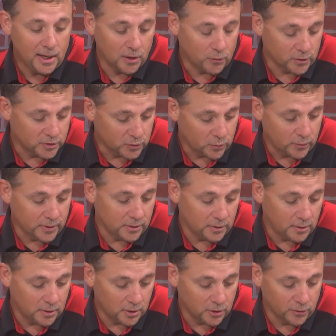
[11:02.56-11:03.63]
And of course, uh,
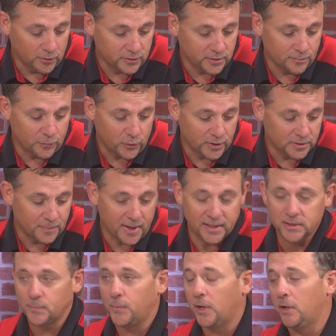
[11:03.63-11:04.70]
girls and boys
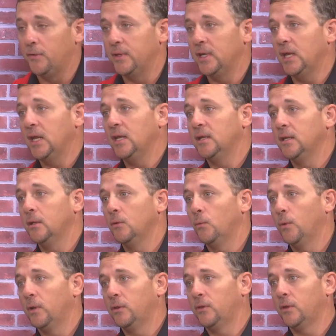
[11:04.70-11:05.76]
basketball, and then end it
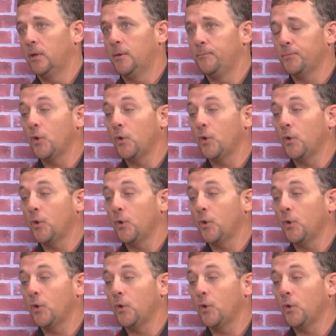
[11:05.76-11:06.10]
with um,